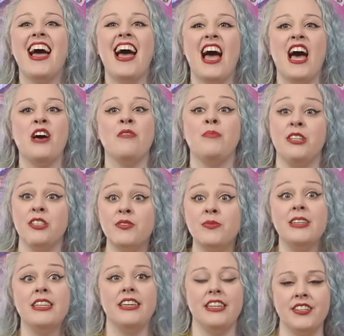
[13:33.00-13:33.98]
But it's
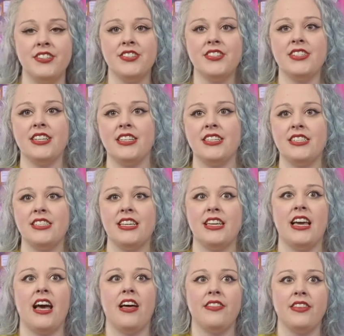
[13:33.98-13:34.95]
really interesting to see
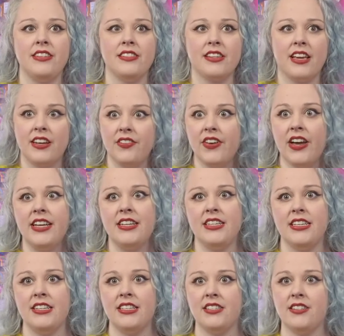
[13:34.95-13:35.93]
how these kind of
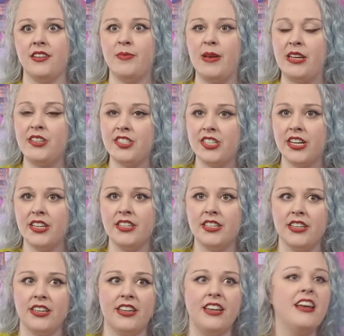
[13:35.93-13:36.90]
ideas about
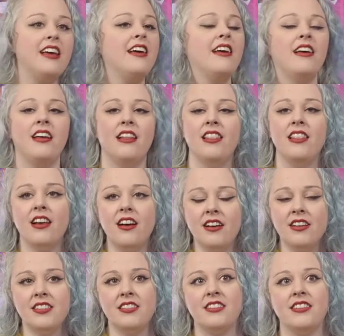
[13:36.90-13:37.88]
gender
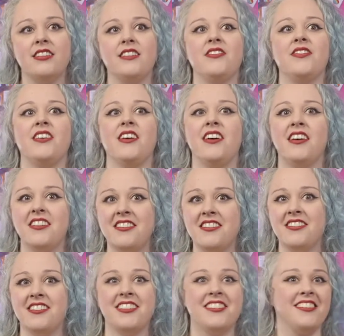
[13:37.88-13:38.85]
lasted for
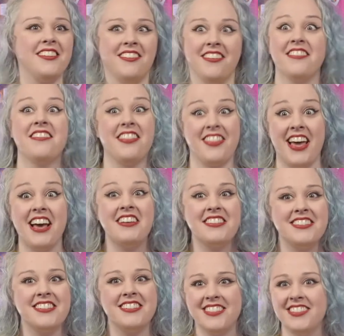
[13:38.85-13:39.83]
hundreds,
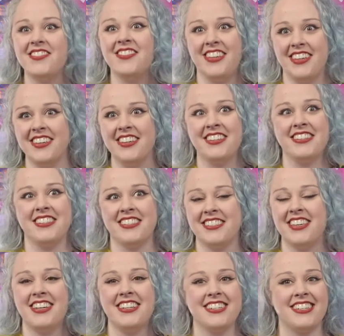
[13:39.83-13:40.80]
thousands of years,
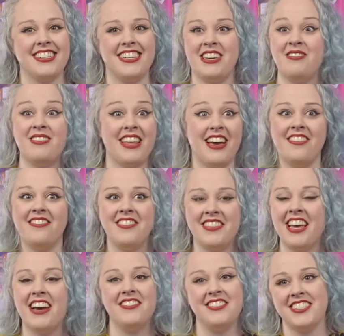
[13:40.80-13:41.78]
essentially,
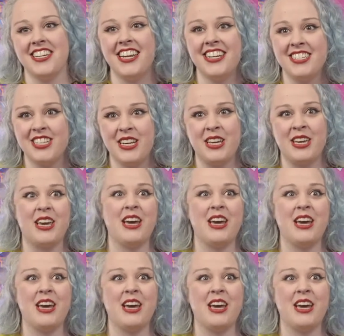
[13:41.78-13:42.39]
without changing.